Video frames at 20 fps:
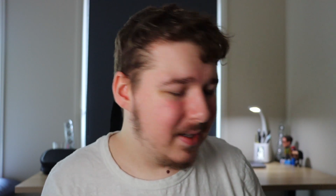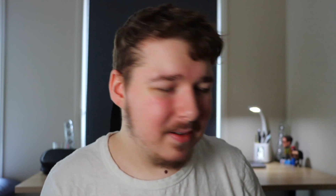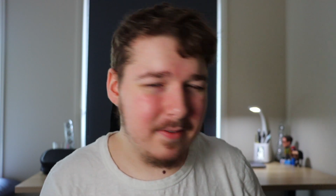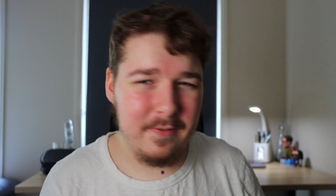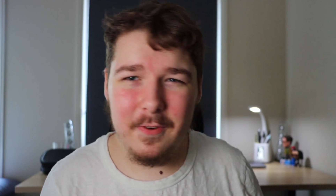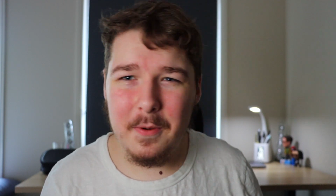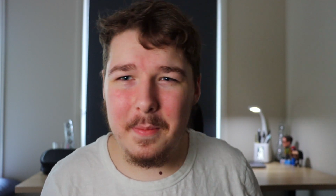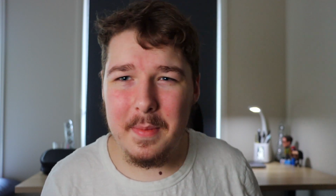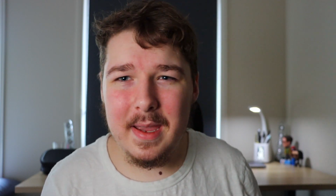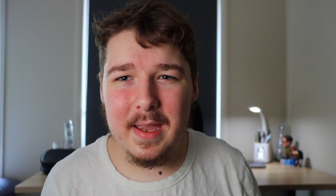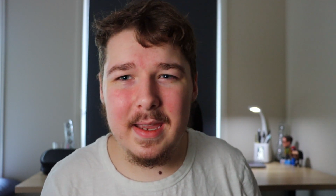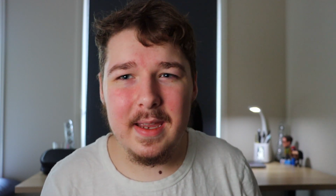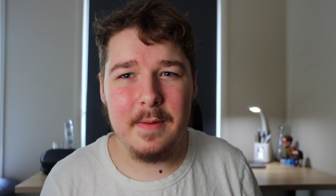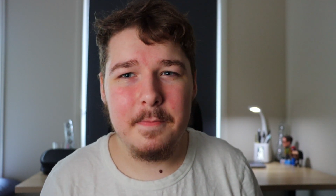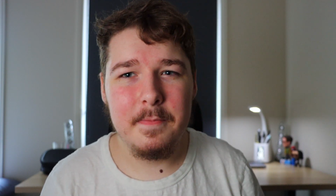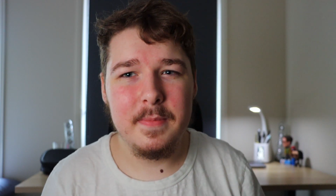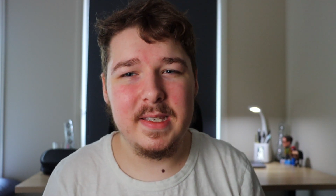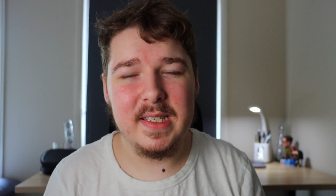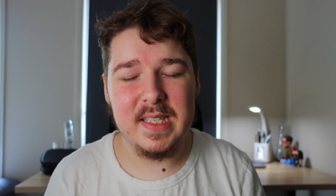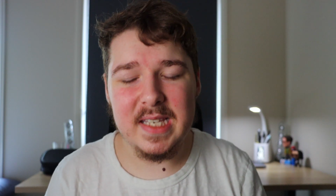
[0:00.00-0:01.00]
for me,
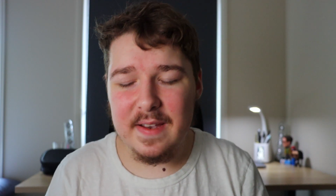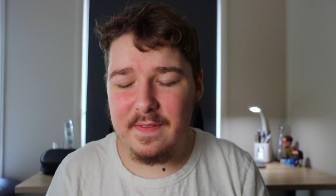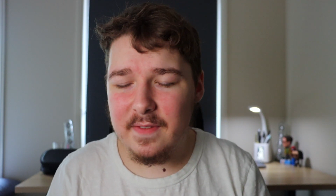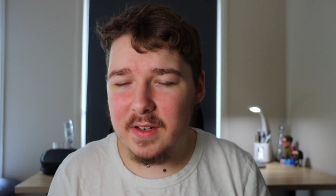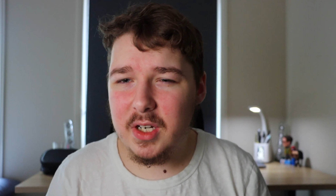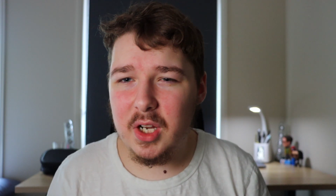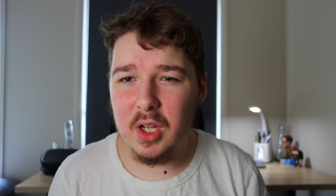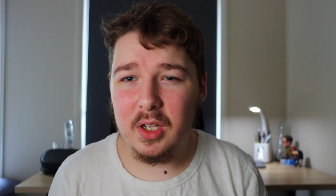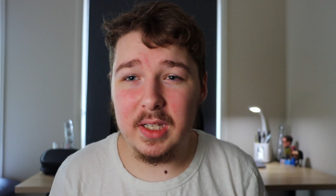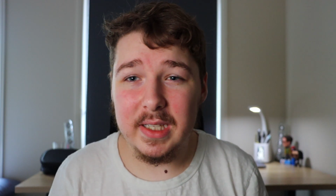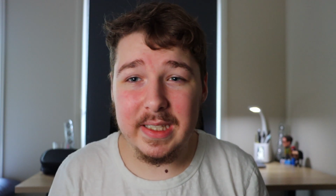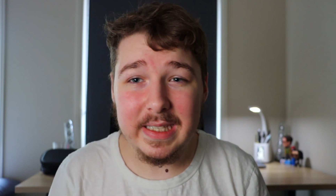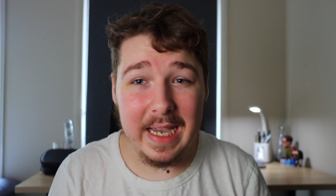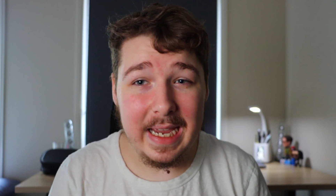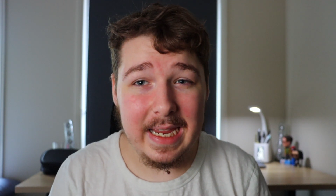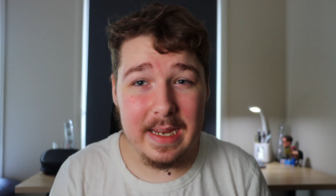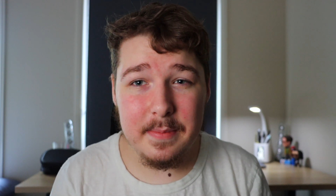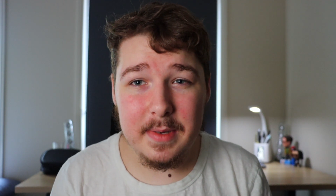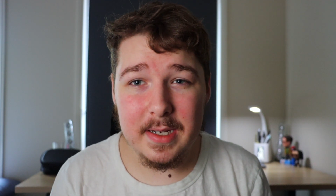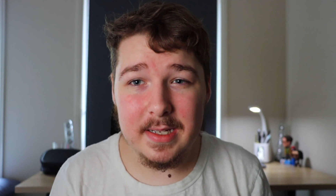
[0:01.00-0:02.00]
$7
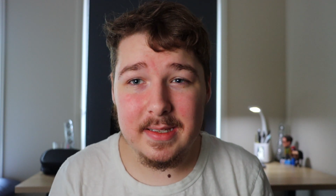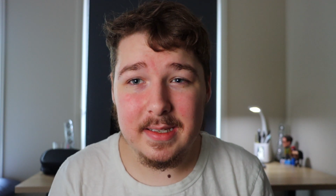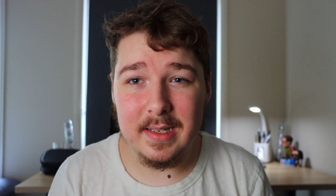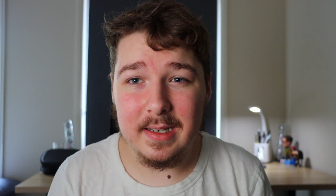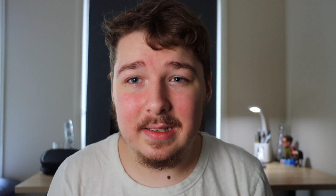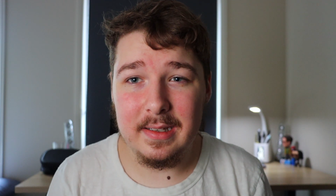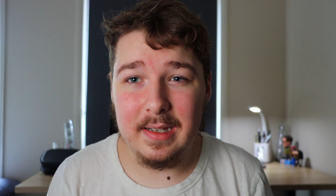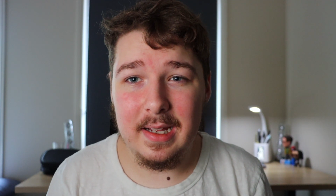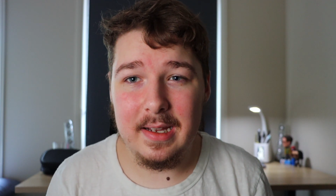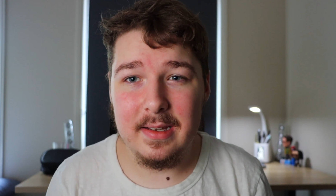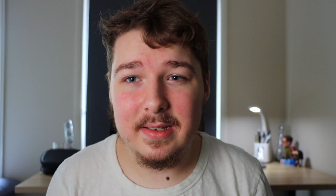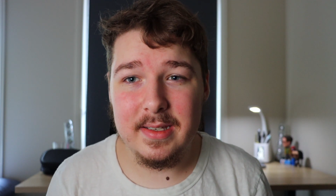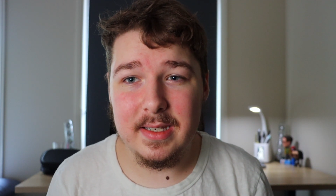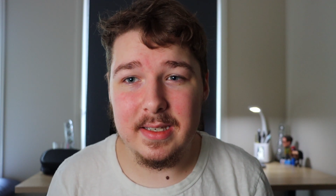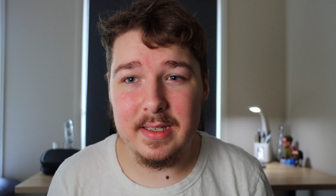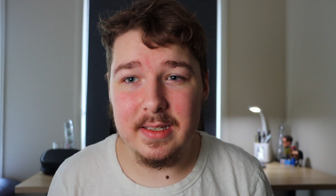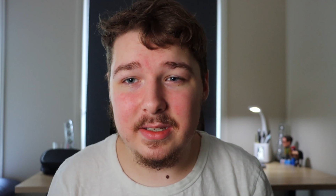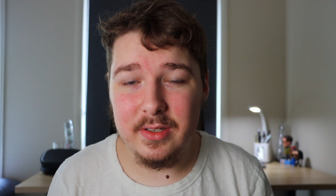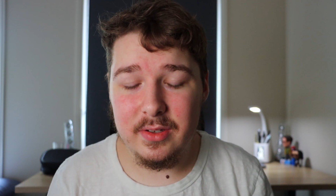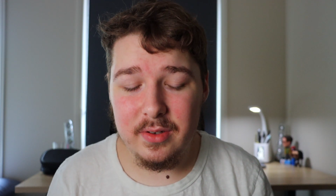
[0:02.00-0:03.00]
Kmart
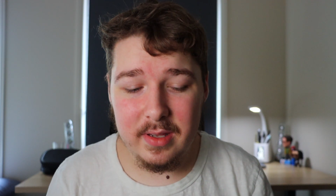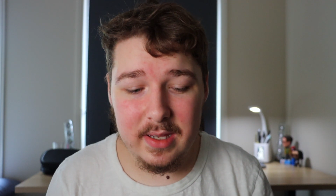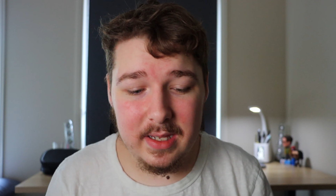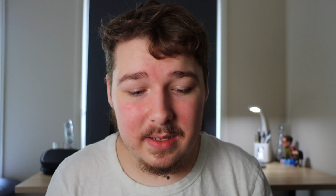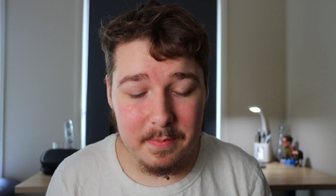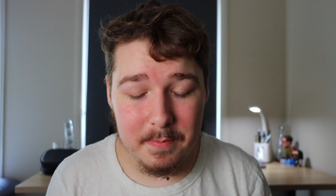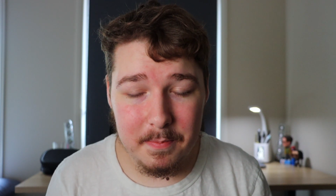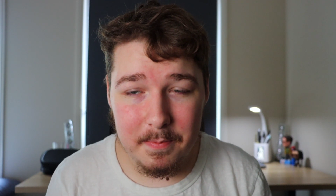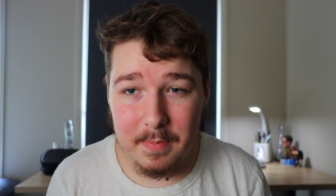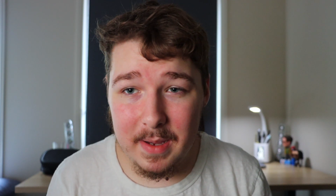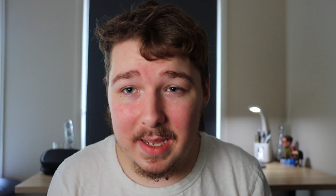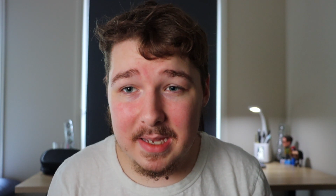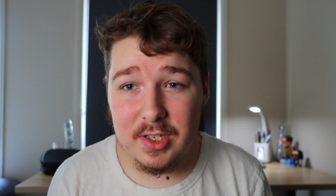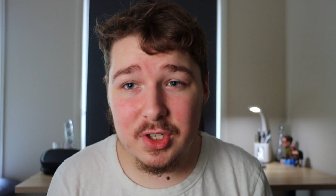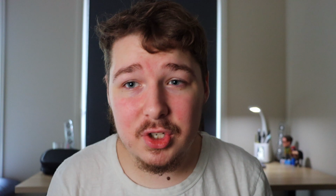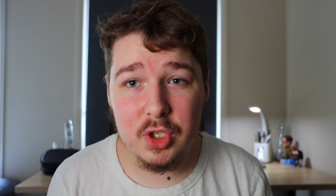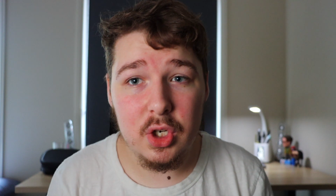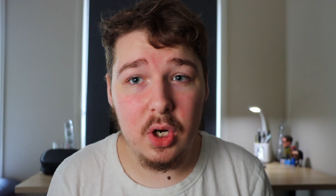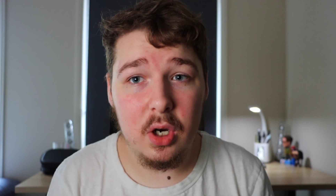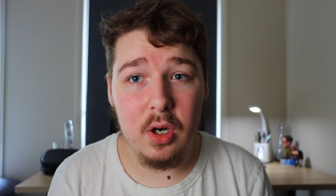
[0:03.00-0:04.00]
sunglasses do the
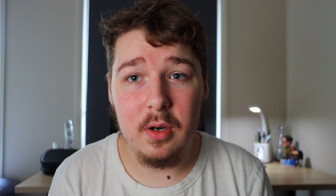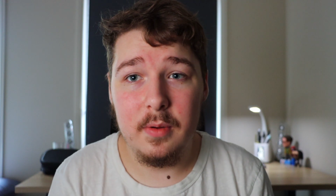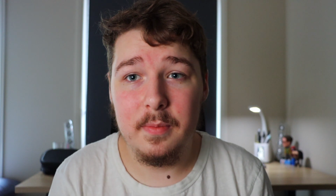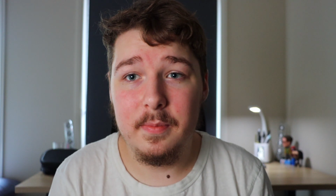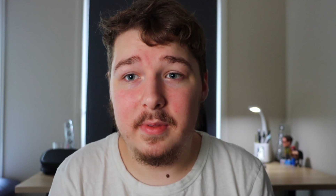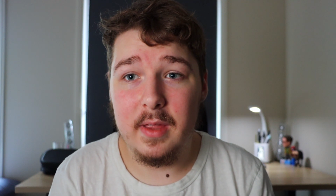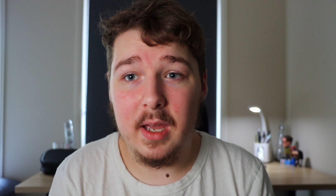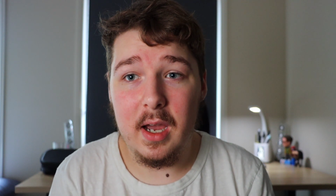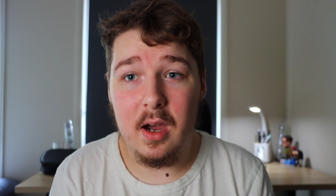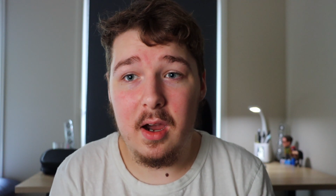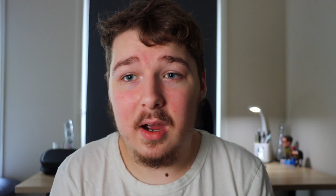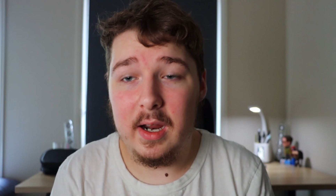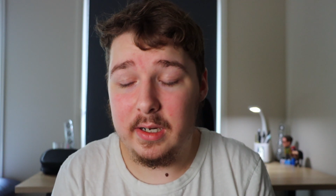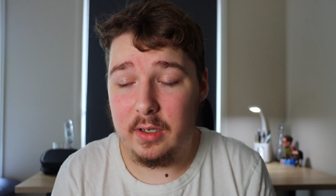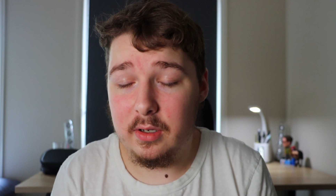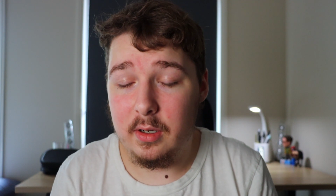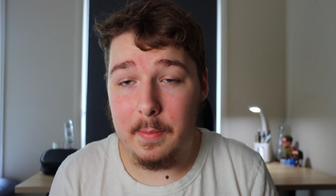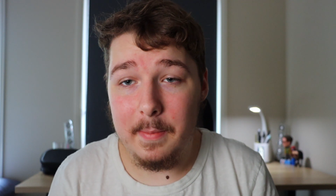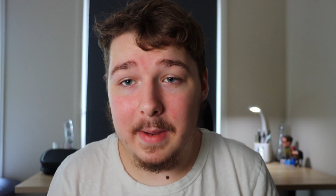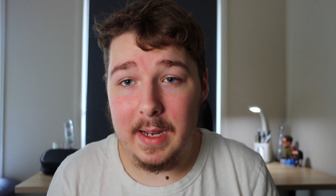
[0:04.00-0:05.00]
best job that I
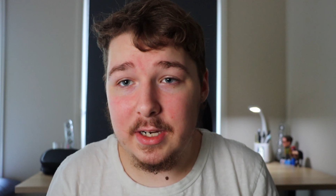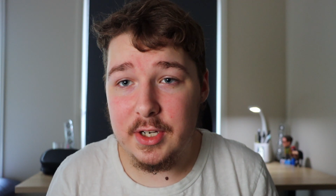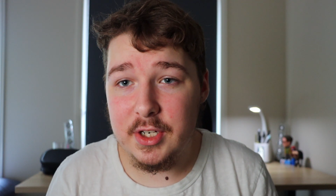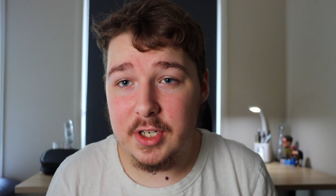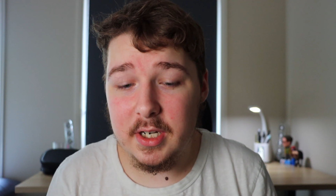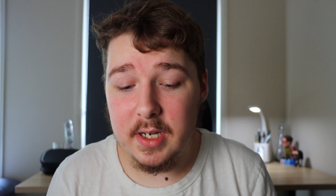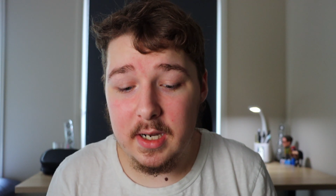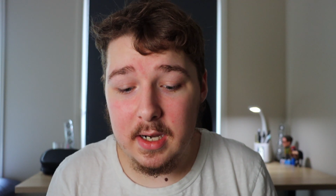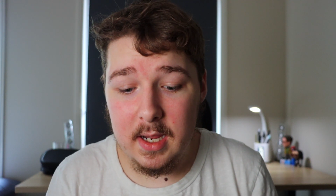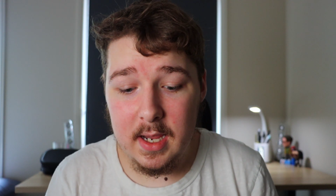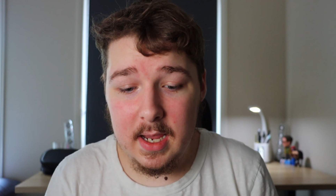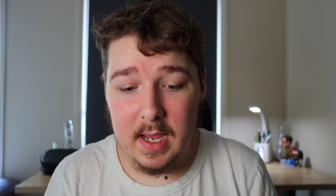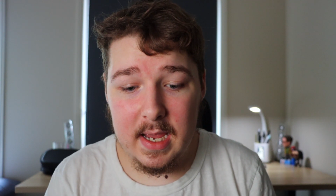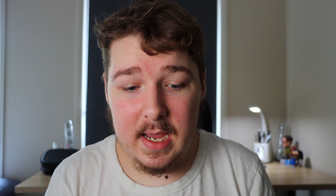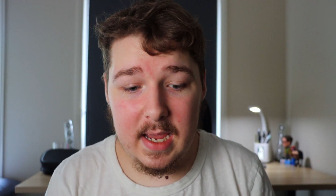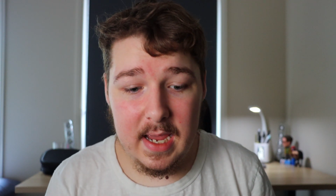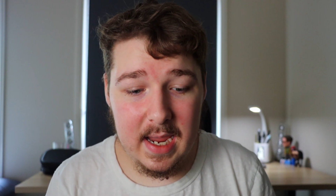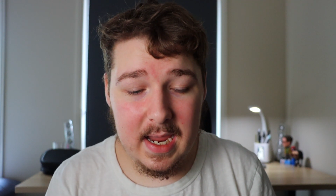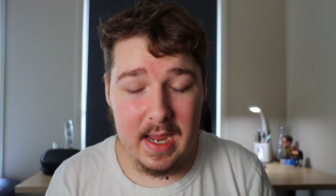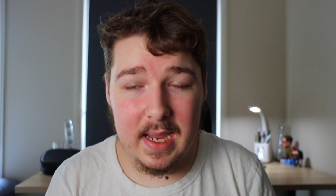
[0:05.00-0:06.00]
could imagine,
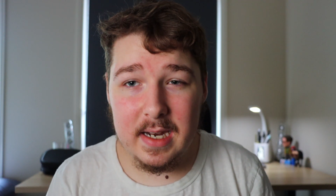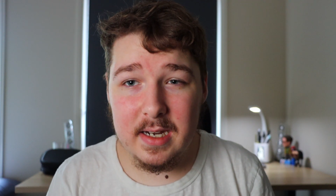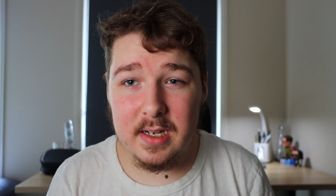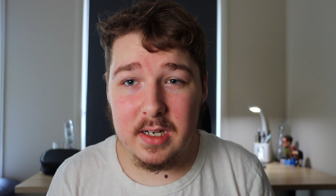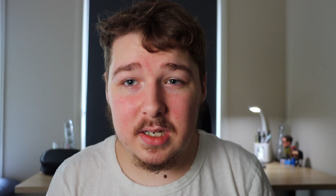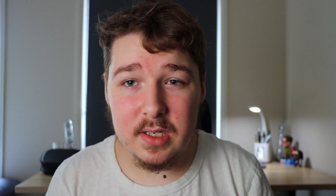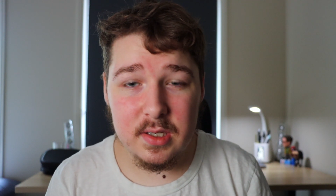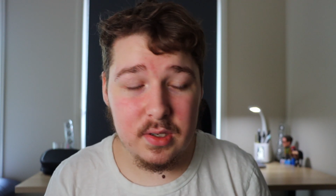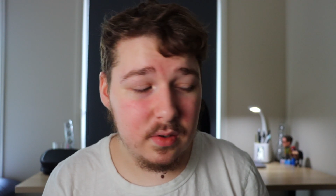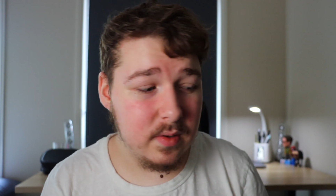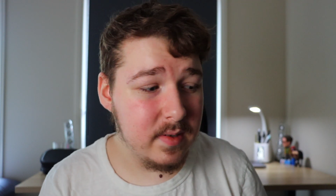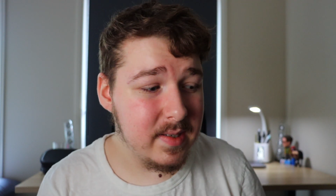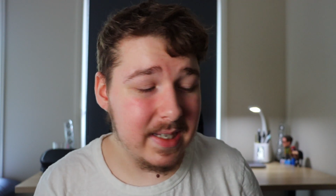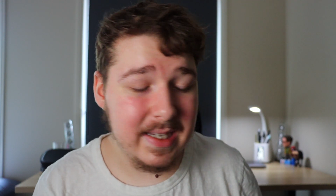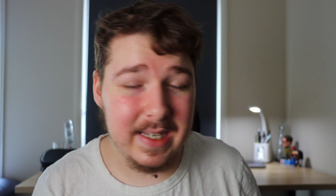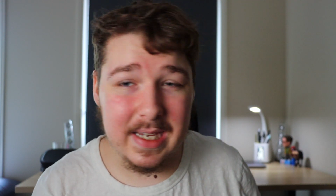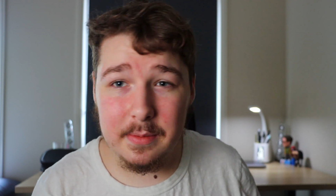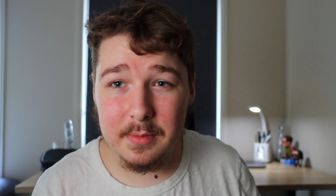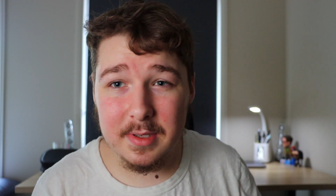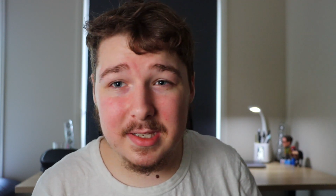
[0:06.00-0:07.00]
and as long as they
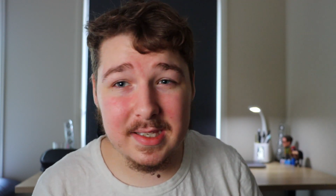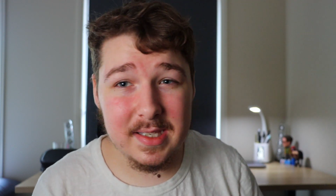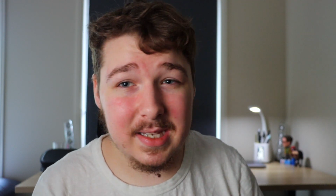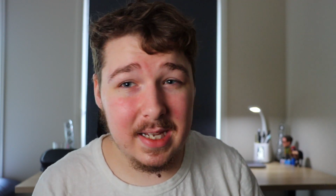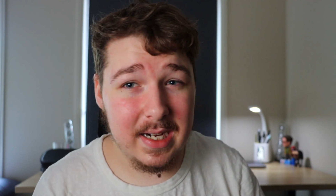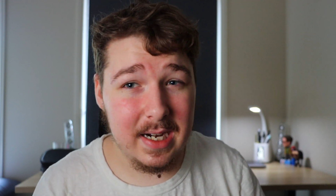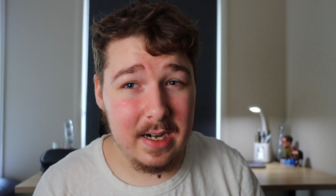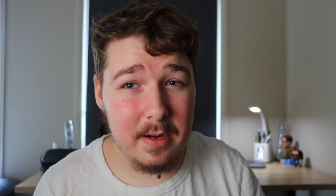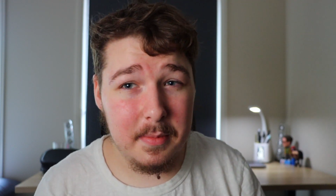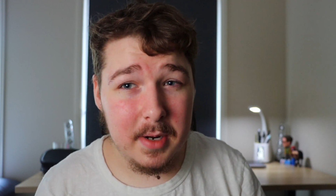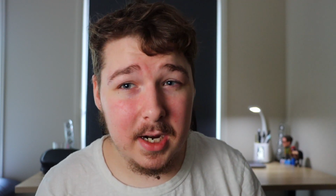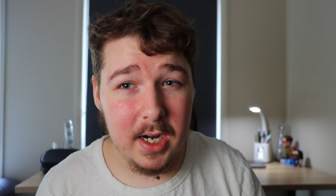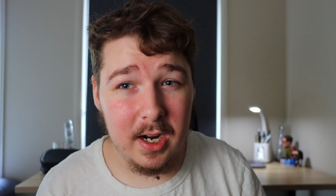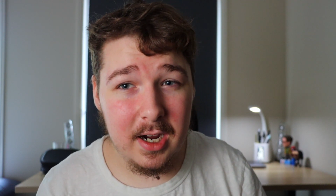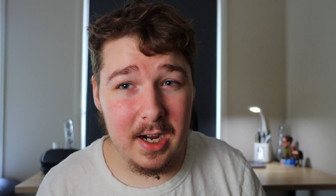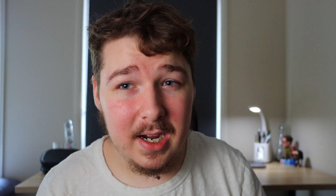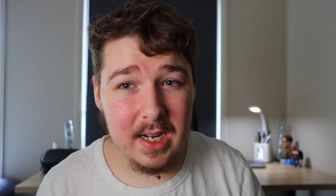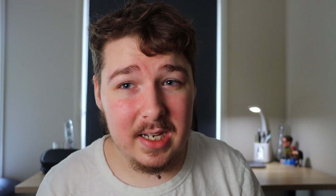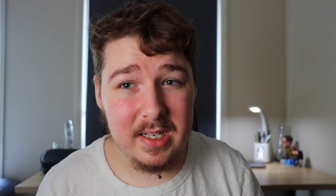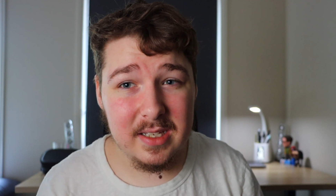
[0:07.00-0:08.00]
keep the sun out of my
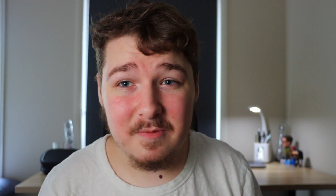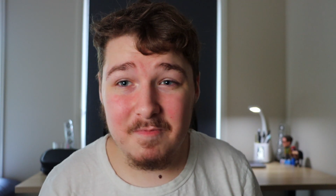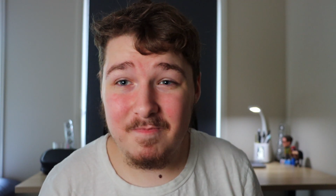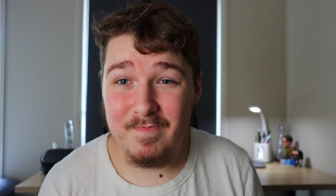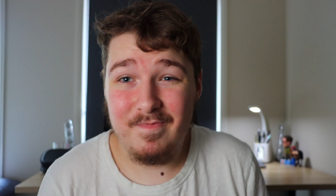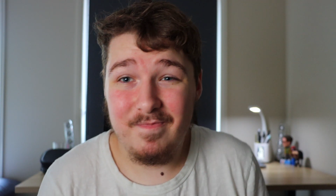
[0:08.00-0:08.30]
eyes,